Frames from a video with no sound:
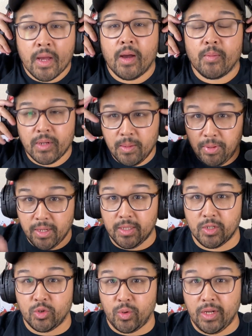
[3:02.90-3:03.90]
I'm gonna plug
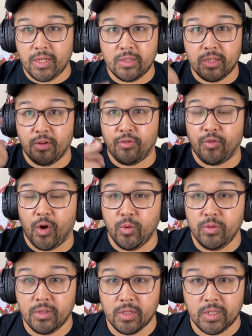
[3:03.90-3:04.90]
this straight into the
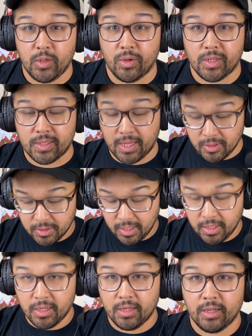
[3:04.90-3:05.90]
phone to see what it sounds
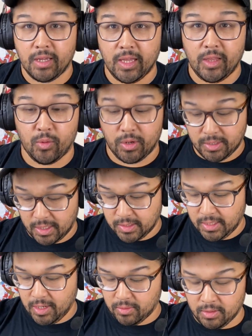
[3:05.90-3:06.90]
like, and then we're gonna
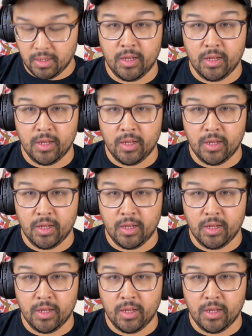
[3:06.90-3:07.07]
test it out.